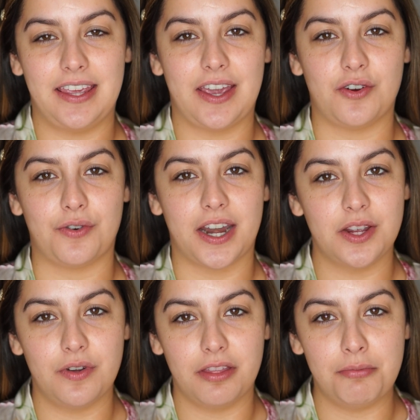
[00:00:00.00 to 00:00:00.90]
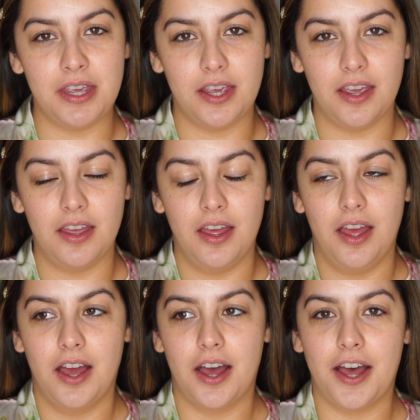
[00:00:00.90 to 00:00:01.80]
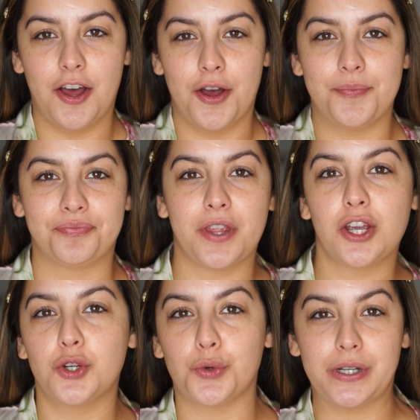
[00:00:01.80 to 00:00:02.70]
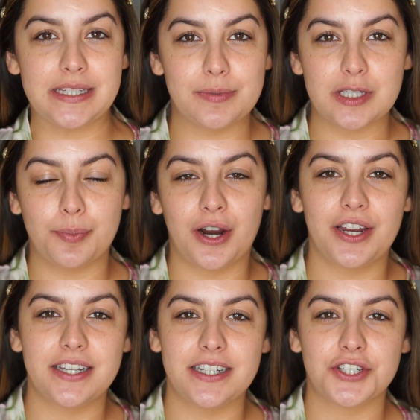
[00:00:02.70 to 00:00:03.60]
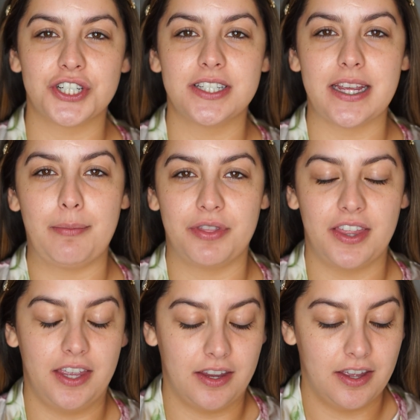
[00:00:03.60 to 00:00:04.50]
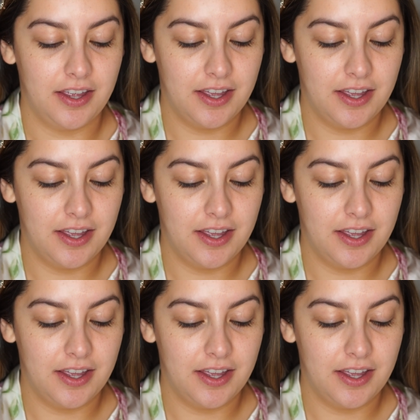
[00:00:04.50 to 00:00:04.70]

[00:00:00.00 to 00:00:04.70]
get ready with me Christmas party edition type of thing.